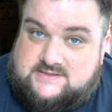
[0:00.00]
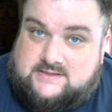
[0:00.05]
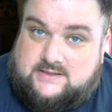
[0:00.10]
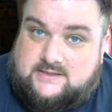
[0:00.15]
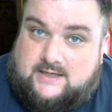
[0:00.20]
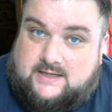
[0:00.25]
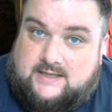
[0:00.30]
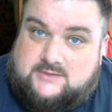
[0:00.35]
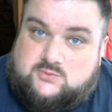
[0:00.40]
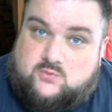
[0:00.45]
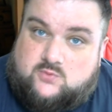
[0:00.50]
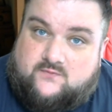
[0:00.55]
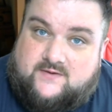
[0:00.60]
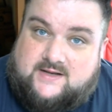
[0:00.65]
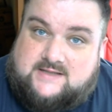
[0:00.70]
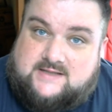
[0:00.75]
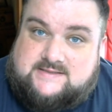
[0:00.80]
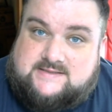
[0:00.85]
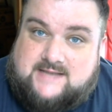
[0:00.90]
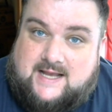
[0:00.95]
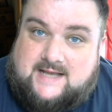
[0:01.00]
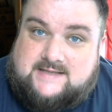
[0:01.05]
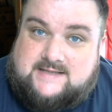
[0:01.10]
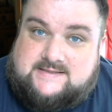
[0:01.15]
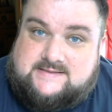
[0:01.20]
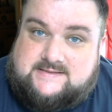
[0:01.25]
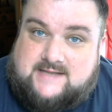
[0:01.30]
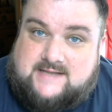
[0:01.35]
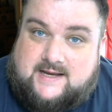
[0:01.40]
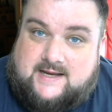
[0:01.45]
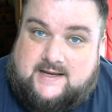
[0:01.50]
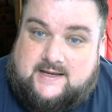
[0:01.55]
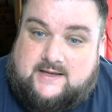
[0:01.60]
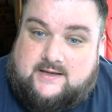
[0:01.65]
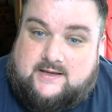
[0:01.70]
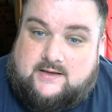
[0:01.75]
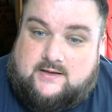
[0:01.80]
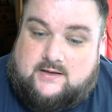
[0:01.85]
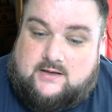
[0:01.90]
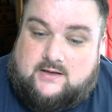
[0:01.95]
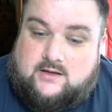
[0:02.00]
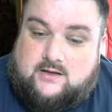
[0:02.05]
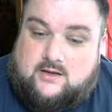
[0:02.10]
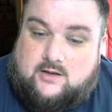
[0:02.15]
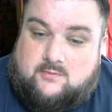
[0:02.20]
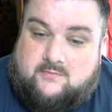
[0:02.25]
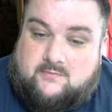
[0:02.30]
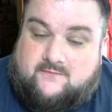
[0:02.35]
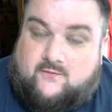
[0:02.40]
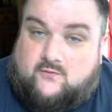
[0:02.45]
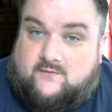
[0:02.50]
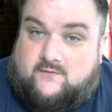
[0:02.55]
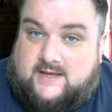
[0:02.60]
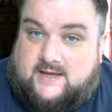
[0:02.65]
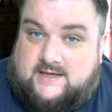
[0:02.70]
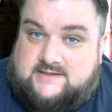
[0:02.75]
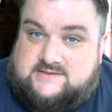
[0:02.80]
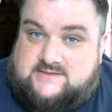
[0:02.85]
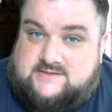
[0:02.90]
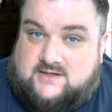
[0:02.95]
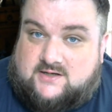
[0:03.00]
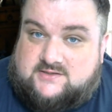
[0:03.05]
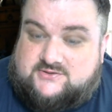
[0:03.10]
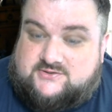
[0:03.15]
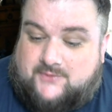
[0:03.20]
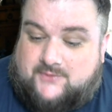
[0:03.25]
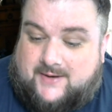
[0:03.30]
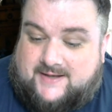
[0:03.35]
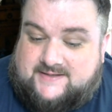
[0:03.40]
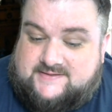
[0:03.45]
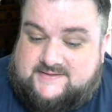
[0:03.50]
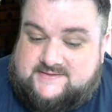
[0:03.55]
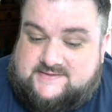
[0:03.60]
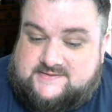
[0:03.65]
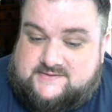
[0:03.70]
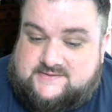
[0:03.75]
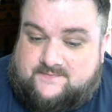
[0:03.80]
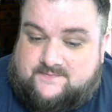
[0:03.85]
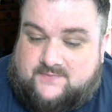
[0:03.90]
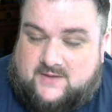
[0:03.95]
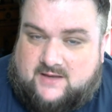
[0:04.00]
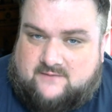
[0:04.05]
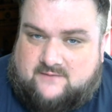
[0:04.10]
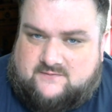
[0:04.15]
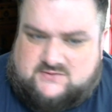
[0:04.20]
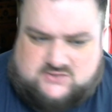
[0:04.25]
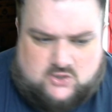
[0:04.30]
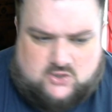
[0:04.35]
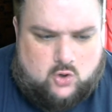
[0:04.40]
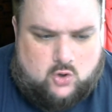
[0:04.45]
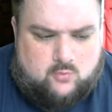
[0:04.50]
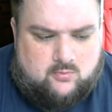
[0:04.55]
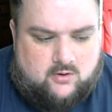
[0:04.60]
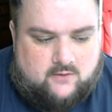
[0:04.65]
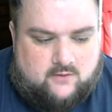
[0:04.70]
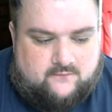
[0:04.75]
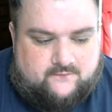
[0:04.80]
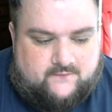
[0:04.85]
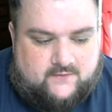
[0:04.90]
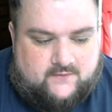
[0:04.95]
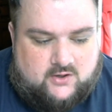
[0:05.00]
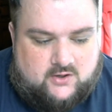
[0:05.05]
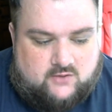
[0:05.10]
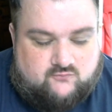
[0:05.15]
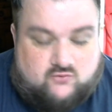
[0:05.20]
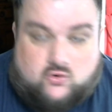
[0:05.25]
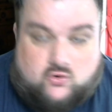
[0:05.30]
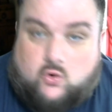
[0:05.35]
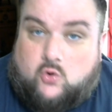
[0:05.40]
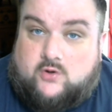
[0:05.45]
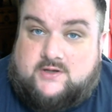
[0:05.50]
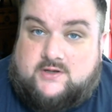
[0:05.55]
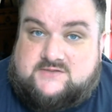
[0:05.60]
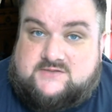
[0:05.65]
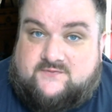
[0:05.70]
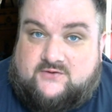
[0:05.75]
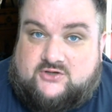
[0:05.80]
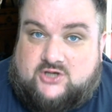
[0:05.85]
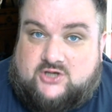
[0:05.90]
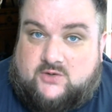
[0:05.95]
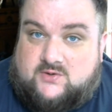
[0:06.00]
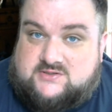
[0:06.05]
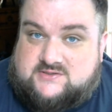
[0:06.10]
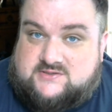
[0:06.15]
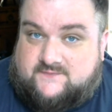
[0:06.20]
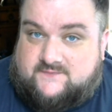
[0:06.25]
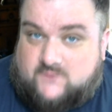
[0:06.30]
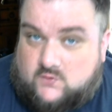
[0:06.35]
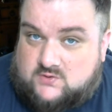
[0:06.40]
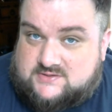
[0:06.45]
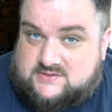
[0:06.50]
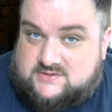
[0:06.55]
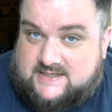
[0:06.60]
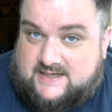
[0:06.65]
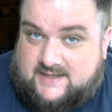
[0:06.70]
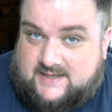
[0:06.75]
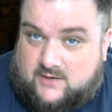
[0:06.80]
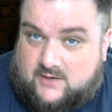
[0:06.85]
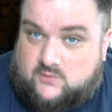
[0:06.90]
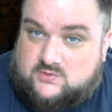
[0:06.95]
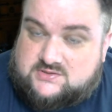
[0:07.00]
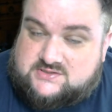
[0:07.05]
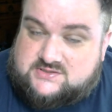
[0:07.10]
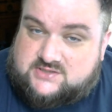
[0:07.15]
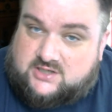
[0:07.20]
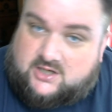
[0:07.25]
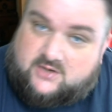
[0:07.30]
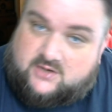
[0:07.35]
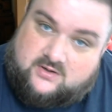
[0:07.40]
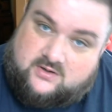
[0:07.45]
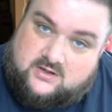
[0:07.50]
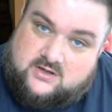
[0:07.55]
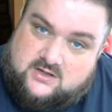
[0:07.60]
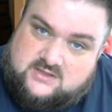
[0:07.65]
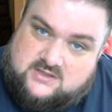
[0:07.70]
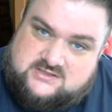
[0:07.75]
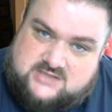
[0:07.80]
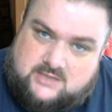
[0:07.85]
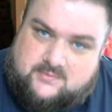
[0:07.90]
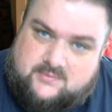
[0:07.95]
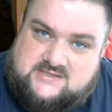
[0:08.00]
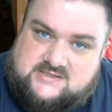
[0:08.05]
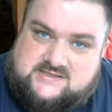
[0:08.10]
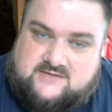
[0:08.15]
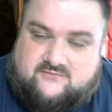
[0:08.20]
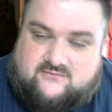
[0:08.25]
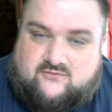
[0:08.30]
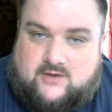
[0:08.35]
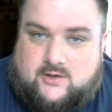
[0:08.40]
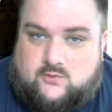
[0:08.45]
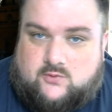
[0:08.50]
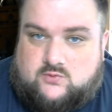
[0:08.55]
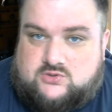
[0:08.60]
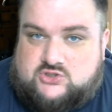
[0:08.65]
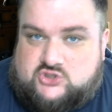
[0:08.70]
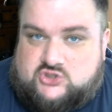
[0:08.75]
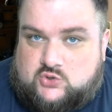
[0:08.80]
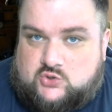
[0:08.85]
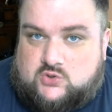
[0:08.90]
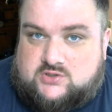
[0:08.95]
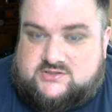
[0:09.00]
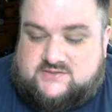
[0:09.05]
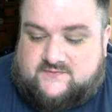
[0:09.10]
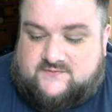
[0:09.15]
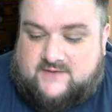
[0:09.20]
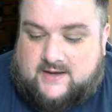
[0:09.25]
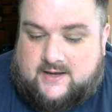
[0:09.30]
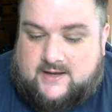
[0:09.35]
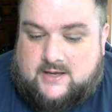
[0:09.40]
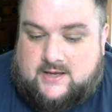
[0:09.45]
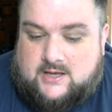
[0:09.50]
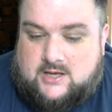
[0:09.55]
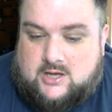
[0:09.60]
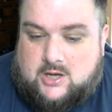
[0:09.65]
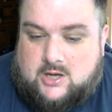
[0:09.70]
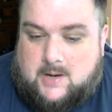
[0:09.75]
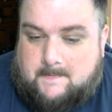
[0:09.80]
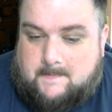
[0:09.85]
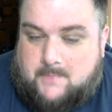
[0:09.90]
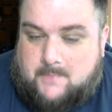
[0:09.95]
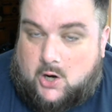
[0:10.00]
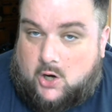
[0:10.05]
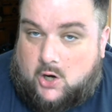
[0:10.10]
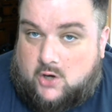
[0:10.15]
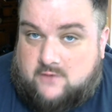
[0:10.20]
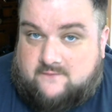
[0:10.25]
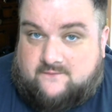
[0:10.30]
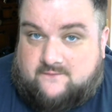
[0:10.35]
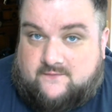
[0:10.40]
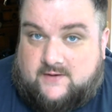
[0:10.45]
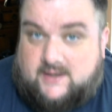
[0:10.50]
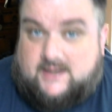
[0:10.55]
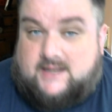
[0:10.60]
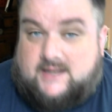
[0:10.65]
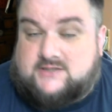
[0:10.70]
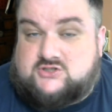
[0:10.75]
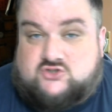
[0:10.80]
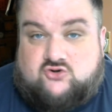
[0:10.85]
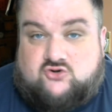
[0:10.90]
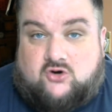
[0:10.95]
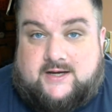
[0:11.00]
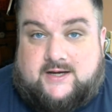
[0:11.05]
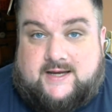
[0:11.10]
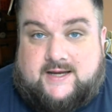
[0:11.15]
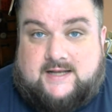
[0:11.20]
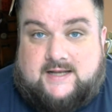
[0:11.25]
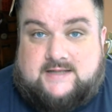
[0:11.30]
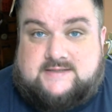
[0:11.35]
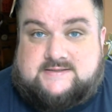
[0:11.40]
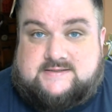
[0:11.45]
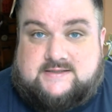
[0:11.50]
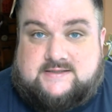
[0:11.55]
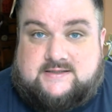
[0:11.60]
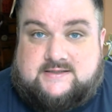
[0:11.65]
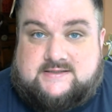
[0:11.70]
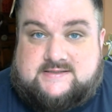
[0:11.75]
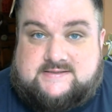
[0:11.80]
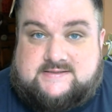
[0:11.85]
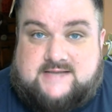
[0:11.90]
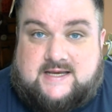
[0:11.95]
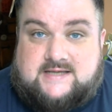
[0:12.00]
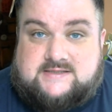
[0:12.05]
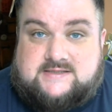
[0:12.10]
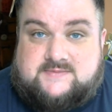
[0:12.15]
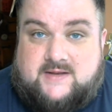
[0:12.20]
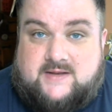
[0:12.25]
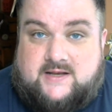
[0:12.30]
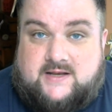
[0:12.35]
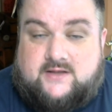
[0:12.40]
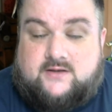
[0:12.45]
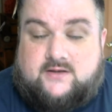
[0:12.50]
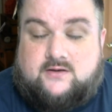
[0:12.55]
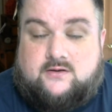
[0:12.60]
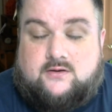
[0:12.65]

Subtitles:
It's within its last day before the Kickstarter ends. At the time of recording this video, it's at 14 hours, so it's going to be several hours short of that. But hopefully, let's try and get it to $6 million.